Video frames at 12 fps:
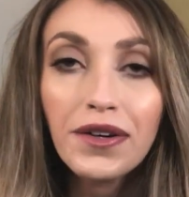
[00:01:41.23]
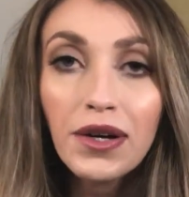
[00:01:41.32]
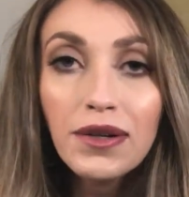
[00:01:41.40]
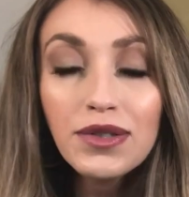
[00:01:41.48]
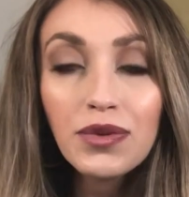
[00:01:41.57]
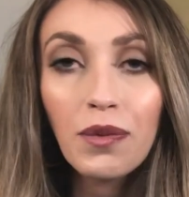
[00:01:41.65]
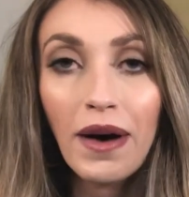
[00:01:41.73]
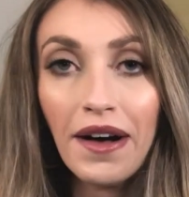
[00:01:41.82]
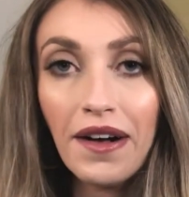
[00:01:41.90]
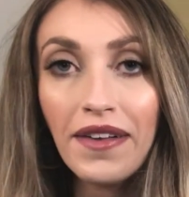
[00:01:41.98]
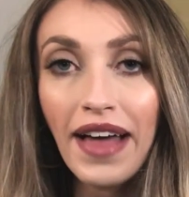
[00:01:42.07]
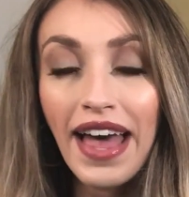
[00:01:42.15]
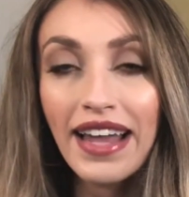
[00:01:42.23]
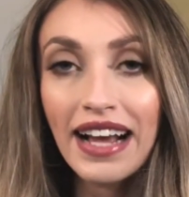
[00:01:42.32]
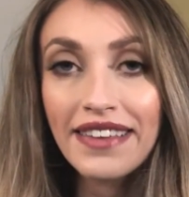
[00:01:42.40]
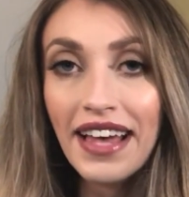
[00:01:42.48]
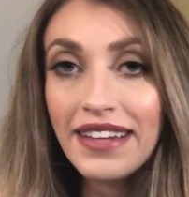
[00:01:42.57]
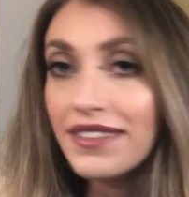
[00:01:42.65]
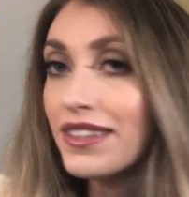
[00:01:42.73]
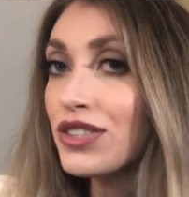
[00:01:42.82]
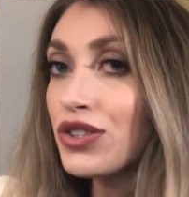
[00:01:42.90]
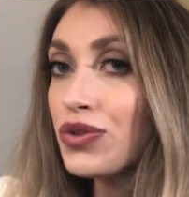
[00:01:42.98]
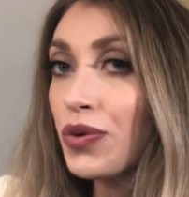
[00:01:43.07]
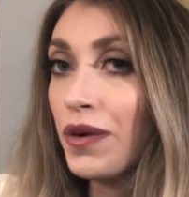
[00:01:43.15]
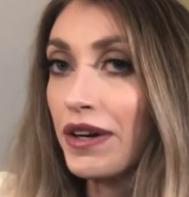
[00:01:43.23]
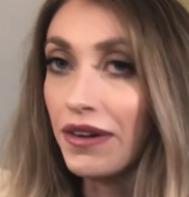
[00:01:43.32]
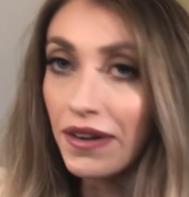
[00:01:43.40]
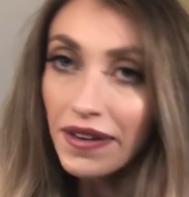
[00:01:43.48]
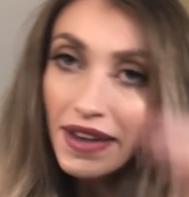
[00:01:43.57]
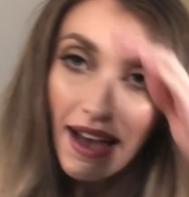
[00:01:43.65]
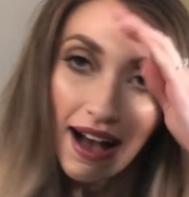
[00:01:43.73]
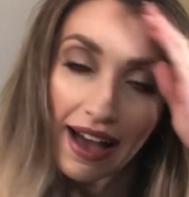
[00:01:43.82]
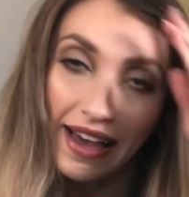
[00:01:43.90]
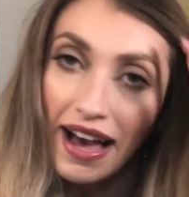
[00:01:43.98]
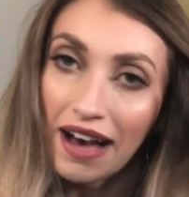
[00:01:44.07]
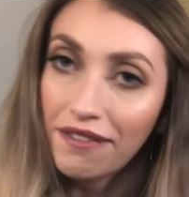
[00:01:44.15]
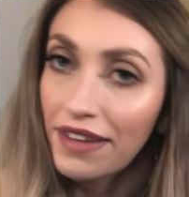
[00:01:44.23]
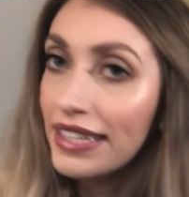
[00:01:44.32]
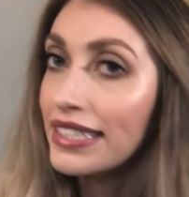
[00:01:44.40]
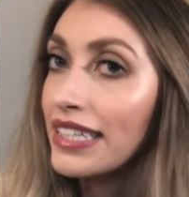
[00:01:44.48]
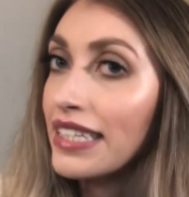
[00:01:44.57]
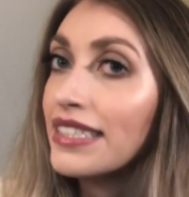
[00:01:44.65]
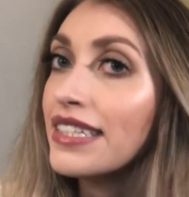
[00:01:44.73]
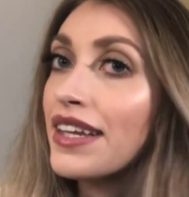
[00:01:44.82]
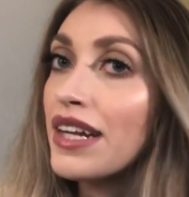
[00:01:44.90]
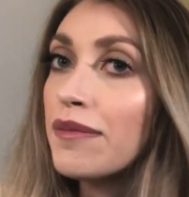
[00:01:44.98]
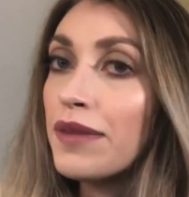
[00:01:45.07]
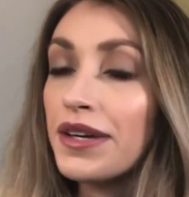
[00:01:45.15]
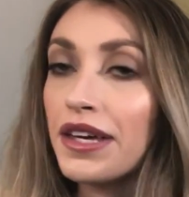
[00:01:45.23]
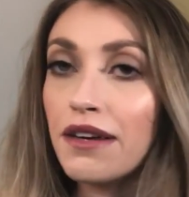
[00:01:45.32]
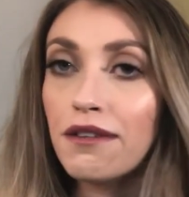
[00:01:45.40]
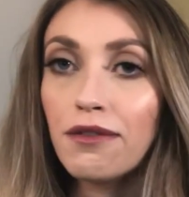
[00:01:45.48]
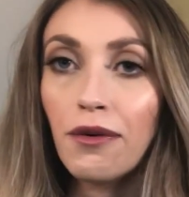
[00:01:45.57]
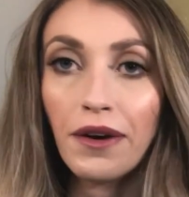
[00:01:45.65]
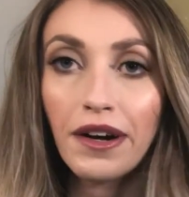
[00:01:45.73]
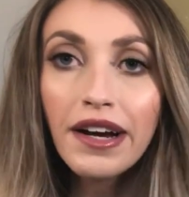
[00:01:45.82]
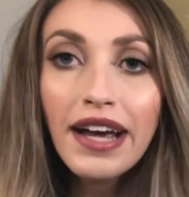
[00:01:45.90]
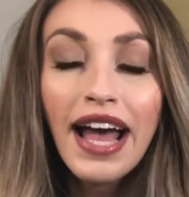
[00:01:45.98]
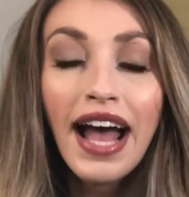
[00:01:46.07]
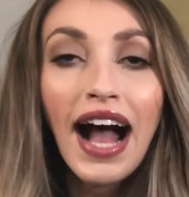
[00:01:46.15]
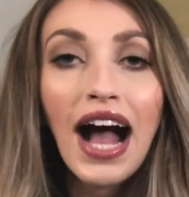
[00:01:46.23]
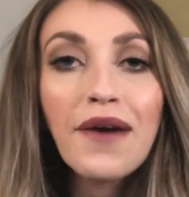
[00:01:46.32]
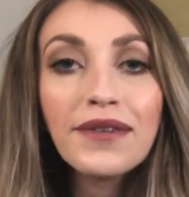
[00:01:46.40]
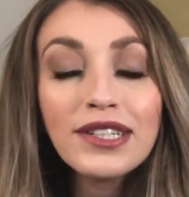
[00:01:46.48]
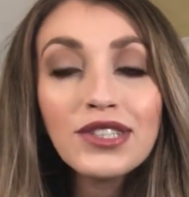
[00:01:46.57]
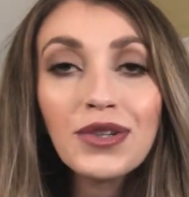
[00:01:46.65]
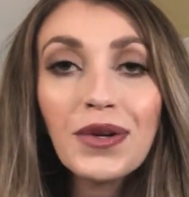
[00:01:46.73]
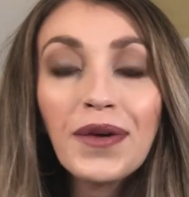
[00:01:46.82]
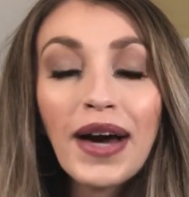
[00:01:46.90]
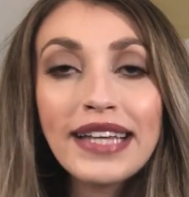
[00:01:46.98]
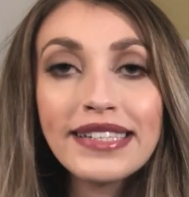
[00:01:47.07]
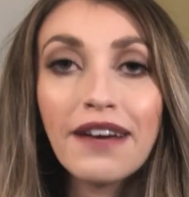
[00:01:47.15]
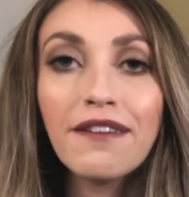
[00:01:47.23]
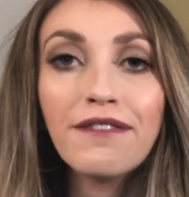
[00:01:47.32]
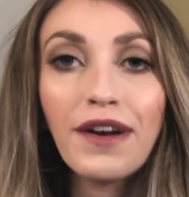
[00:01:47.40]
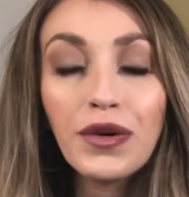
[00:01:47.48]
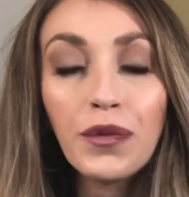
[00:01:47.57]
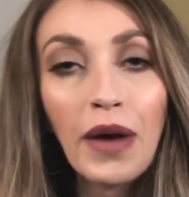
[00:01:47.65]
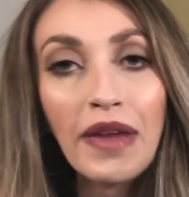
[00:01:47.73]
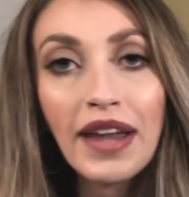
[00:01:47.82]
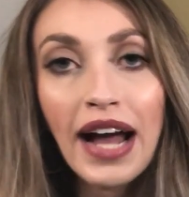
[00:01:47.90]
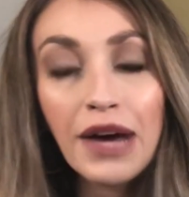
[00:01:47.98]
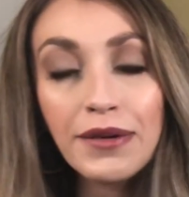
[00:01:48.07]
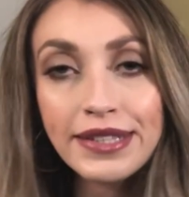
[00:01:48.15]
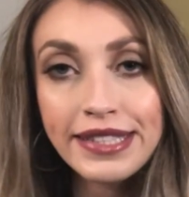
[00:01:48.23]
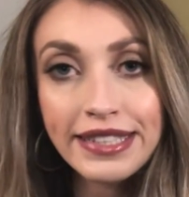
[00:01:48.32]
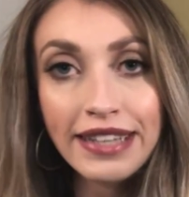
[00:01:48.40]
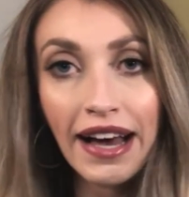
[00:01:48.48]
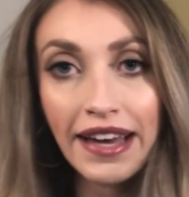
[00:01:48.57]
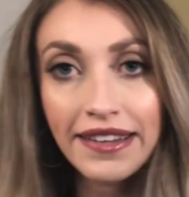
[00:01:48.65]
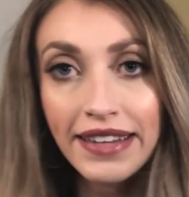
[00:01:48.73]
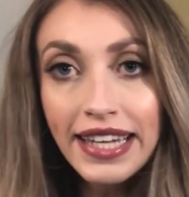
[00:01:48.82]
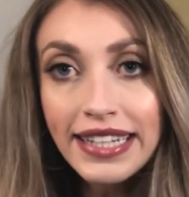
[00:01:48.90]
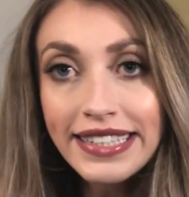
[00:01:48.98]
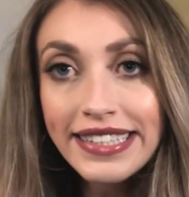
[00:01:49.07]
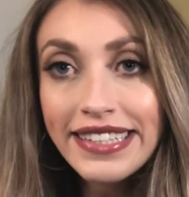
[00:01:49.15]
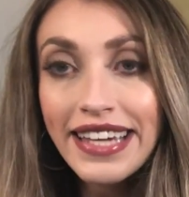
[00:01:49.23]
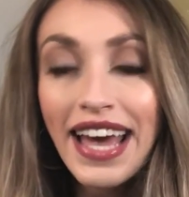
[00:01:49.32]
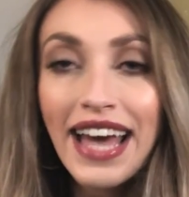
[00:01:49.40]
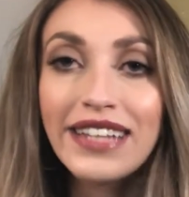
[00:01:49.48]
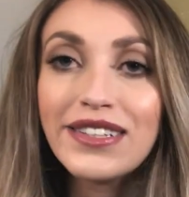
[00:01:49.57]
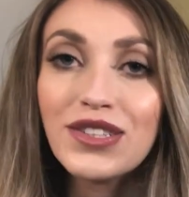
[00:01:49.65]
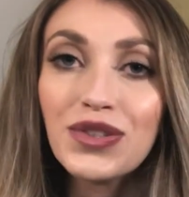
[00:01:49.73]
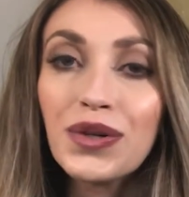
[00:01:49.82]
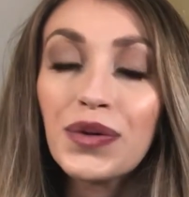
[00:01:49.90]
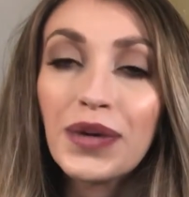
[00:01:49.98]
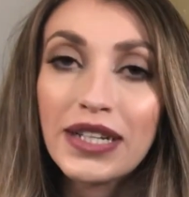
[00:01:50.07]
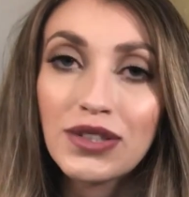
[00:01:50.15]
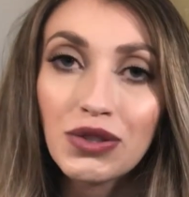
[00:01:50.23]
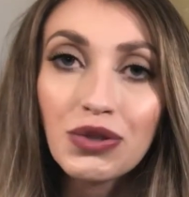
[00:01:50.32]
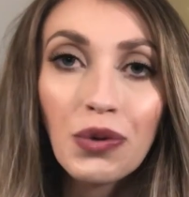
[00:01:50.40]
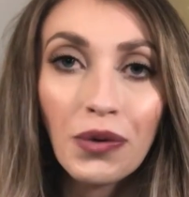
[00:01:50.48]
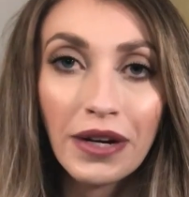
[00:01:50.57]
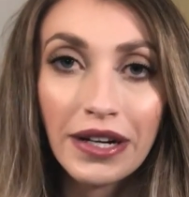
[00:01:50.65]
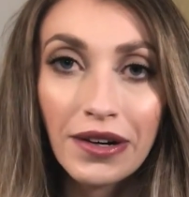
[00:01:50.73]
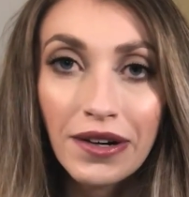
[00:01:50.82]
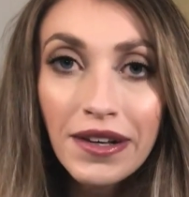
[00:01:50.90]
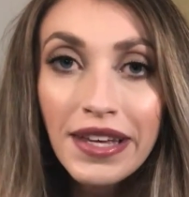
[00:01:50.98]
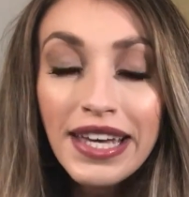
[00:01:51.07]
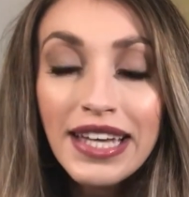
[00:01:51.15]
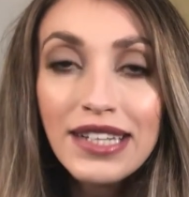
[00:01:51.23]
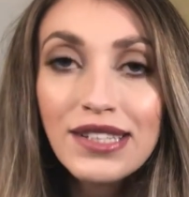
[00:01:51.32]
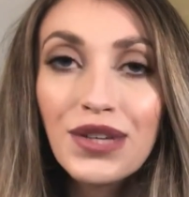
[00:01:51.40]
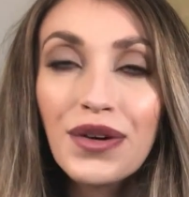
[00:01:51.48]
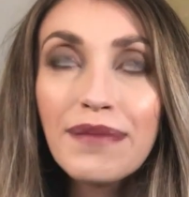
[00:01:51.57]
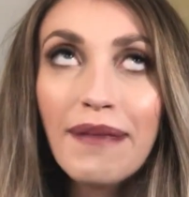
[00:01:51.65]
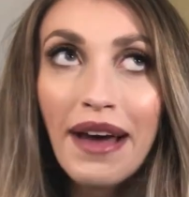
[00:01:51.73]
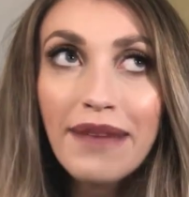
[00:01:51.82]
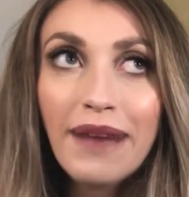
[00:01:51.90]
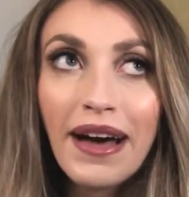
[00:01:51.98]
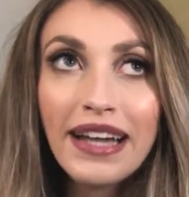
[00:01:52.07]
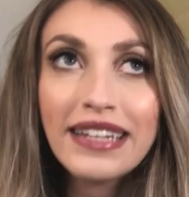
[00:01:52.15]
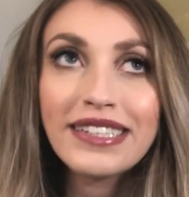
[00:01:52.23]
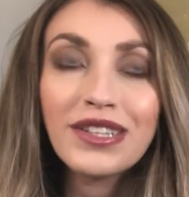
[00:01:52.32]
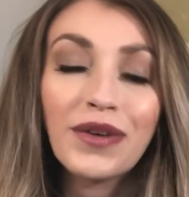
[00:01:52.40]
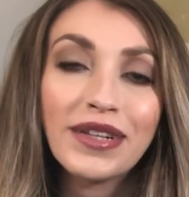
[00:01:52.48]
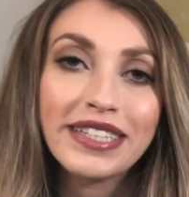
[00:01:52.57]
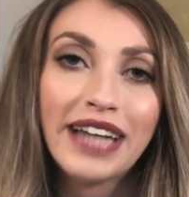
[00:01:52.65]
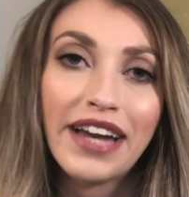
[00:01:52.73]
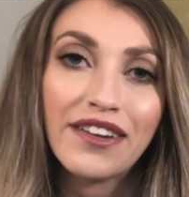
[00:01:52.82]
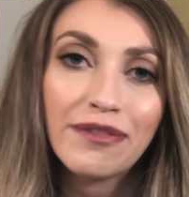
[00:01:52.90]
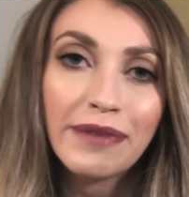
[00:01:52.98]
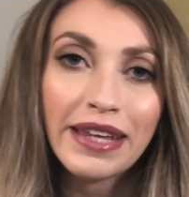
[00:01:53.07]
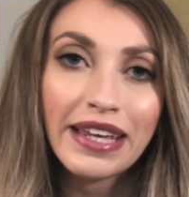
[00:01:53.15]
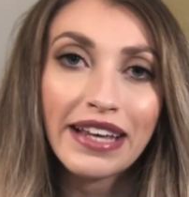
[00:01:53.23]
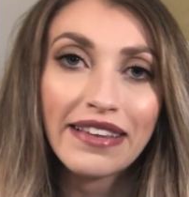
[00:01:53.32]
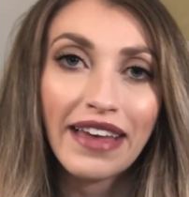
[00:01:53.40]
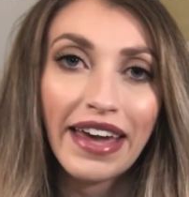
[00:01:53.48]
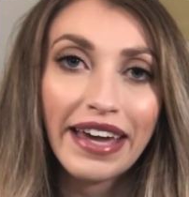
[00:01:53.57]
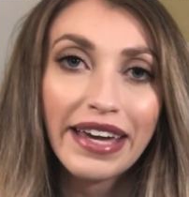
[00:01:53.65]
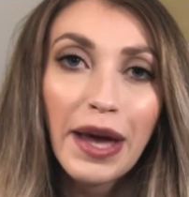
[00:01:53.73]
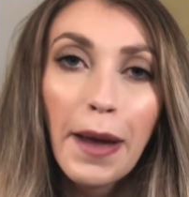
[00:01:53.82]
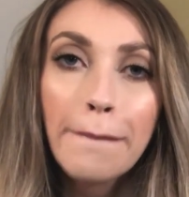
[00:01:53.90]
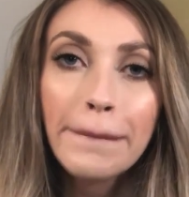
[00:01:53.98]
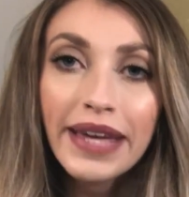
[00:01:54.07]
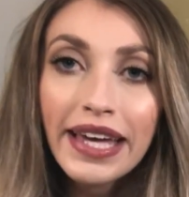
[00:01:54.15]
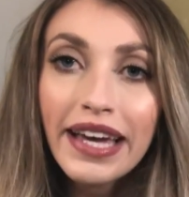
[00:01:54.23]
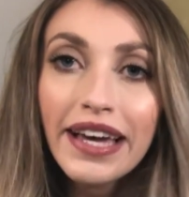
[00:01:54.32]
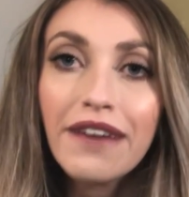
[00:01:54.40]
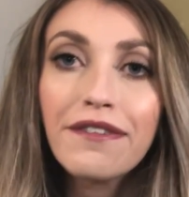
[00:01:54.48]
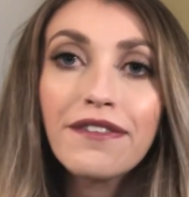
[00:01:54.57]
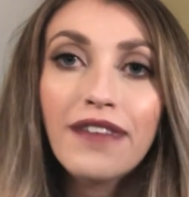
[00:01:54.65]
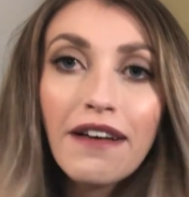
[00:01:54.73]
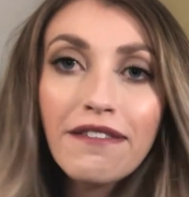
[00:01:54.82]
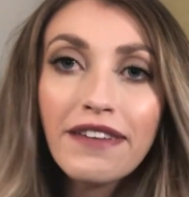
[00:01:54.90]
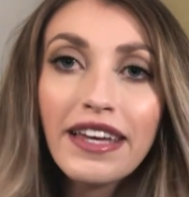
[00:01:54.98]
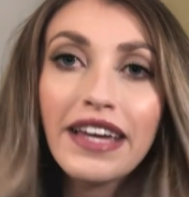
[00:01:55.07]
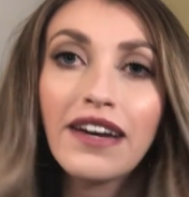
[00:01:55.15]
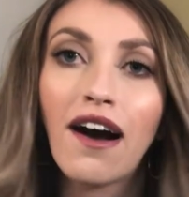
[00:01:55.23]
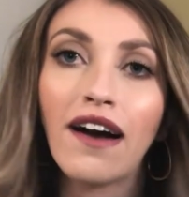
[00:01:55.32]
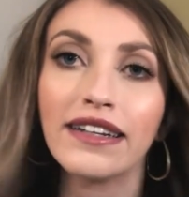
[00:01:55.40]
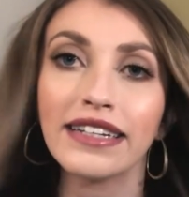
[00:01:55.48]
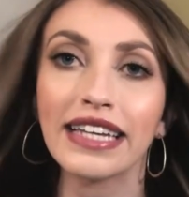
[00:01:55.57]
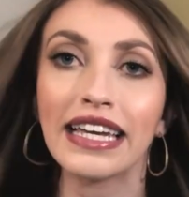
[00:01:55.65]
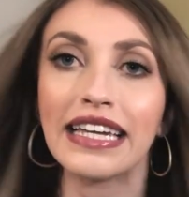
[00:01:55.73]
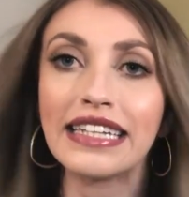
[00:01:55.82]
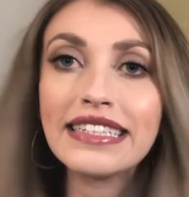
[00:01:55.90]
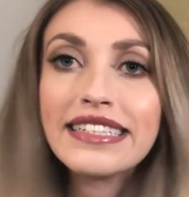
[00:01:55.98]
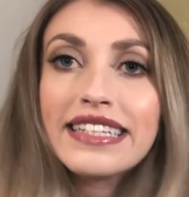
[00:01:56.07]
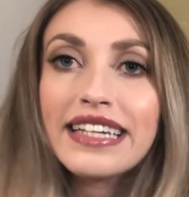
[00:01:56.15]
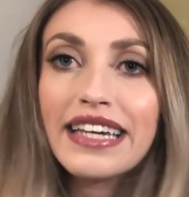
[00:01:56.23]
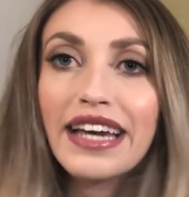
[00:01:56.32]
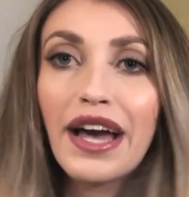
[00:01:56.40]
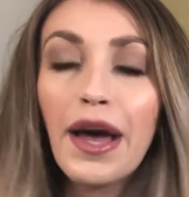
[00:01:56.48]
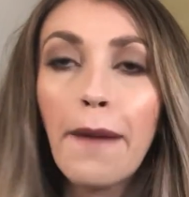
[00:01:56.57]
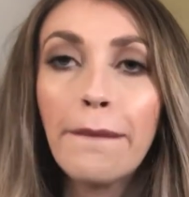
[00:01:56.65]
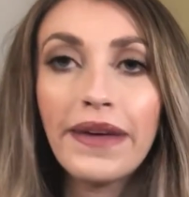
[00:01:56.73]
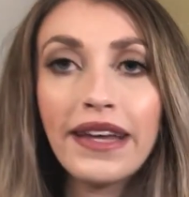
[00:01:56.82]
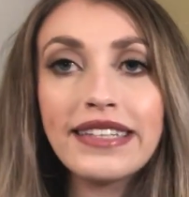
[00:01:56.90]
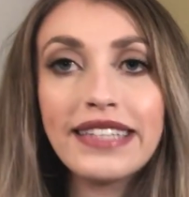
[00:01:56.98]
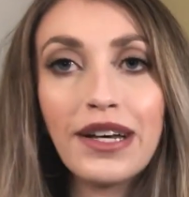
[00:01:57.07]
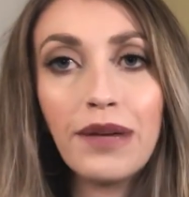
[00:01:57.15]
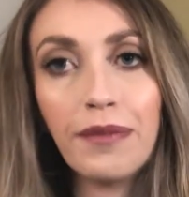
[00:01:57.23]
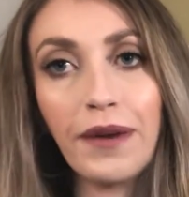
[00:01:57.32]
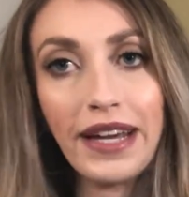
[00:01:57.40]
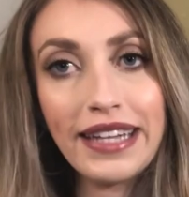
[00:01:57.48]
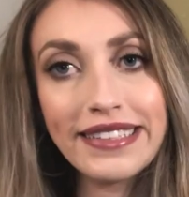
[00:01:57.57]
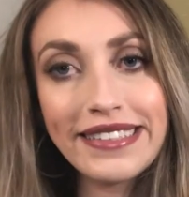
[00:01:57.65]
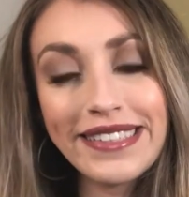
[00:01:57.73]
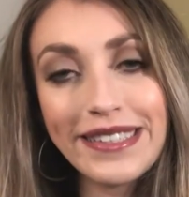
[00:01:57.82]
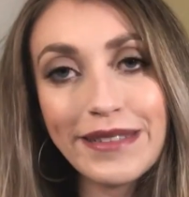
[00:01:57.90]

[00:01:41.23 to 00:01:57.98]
goes well and at the end of the tutorial I have that tint that I'm looking for, I want to show you guys a fun way that I would style it and just do a quick tutorial. So in my mind it's going to kind of be like pink fluffy cotton candy pigtail braids.